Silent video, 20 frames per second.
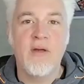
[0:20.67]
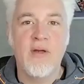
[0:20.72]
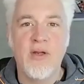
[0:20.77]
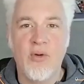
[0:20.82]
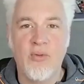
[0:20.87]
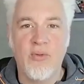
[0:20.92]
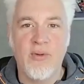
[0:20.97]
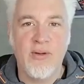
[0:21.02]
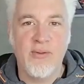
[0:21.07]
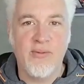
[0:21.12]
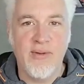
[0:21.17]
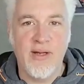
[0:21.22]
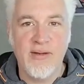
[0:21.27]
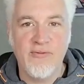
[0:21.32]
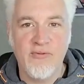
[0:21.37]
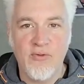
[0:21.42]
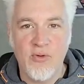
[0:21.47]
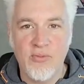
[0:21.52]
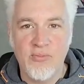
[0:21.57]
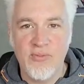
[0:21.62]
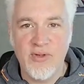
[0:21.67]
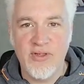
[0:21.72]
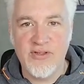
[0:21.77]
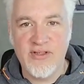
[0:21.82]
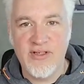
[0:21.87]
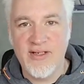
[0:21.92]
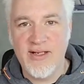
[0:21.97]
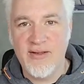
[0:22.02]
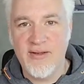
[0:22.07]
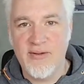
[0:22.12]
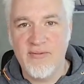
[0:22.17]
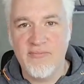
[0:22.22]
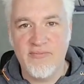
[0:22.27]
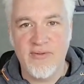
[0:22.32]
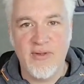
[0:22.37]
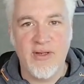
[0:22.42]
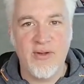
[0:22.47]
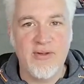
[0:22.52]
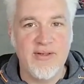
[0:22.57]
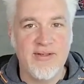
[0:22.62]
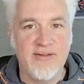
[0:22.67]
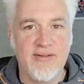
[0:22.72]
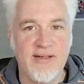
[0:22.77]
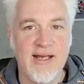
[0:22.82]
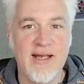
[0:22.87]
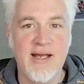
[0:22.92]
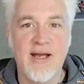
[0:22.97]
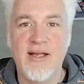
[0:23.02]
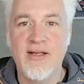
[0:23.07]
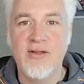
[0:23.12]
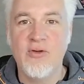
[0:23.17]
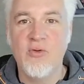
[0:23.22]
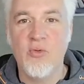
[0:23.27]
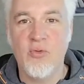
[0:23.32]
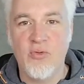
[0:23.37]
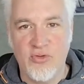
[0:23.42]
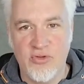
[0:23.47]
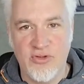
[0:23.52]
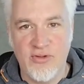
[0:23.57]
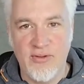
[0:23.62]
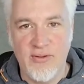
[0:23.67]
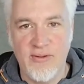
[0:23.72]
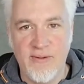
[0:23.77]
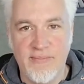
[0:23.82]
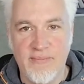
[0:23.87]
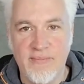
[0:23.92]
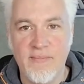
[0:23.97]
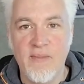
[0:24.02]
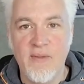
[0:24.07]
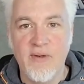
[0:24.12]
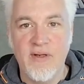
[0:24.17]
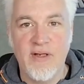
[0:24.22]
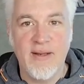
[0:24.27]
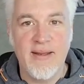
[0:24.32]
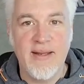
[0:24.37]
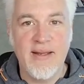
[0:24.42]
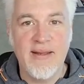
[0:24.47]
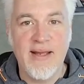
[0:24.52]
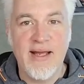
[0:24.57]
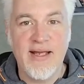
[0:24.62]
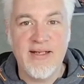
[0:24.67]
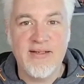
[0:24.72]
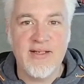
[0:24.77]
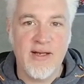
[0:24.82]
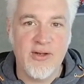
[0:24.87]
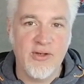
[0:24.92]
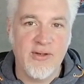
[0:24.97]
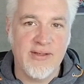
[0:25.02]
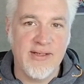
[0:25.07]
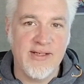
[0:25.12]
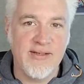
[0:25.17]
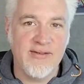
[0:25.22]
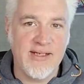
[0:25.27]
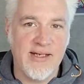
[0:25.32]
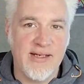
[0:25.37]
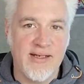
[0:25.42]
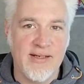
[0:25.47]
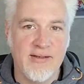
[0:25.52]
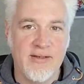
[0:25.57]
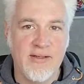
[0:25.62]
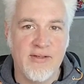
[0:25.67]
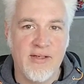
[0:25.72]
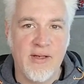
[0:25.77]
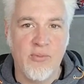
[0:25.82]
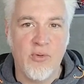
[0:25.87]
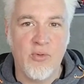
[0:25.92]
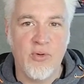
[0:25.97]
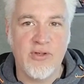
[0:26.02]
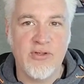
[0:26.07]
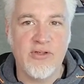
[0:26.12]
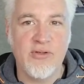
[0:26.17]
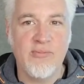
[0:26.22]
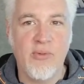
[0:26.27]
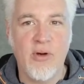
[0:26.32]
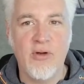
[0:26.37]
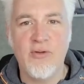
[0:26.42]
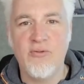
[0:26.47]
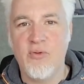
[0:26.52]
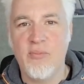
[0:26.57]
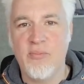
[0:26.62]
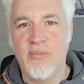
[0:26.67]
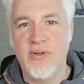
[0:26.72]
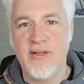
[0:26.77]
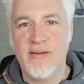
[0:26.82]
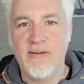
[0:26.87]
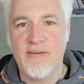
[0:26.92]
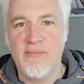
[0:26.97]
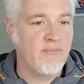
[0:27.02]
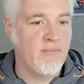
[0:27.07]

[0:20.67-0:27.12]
The Krea platform brings together various AI tools. It has currently taken the #1 spot for me.